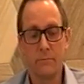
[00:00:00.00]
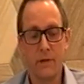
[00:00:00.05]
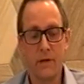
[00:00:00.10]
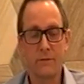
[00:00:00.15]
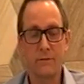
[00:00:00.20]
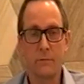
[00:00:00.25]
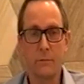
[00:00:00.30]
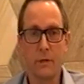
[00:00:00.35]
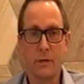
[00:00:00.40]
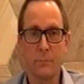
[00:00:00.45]

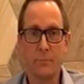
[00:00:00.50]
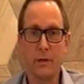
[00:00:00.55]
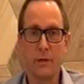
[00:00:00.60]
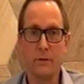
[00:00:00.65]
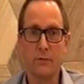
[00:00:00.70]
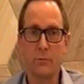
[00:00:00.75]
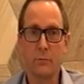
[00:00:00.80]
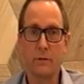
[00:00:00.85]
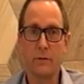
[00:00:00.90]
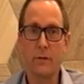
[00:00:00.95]
that's the big
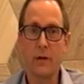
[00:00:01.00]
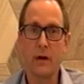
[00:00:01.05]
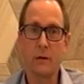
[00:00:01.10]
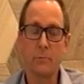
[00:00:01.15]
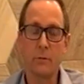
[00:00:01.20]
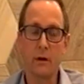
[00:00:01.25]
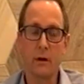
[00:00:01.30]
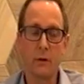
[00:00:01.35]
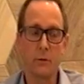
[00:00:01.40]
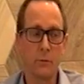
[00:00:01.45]
piece with
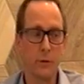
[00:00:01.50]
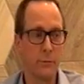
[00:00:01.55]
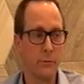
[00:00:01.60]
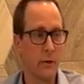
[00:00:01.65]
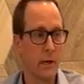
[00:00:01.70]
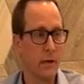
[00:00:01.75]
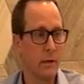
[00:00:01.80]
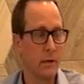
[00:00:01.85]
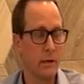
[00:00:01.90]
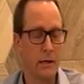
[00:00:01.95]
that. But are we
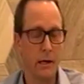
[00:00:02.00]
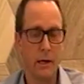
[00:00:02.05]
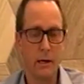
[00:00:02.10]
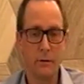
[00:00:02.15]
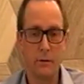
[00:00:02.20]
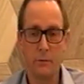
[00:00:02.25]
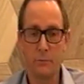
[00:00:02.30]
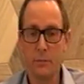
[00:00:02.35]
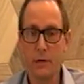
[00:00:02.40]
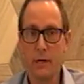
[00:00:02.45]
ready?
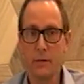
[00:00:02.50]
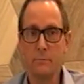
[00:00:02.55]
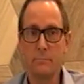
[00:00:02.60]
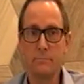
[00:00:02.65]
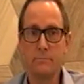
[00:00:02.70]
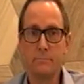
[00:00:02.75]
Yeah, you bet.